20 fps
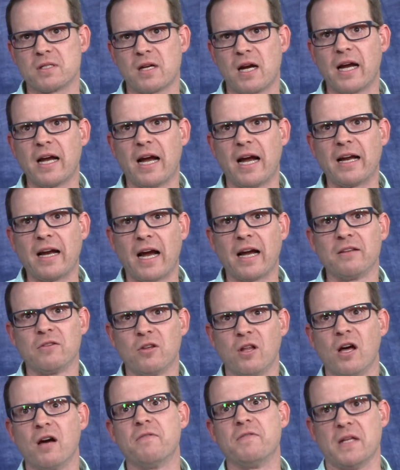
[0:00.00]
I, I, I
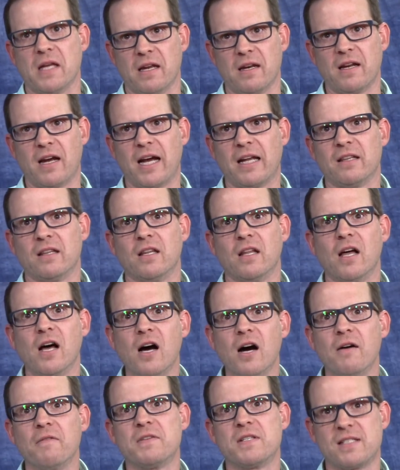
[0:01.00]
loved it. I
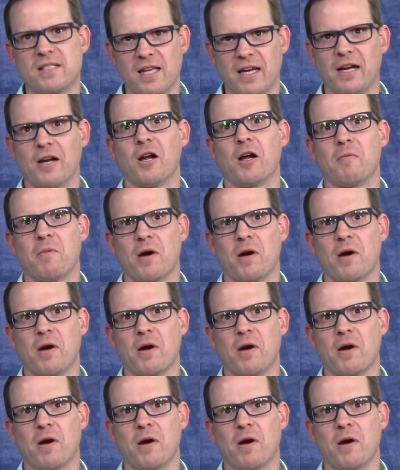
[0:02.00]
loved sitting on my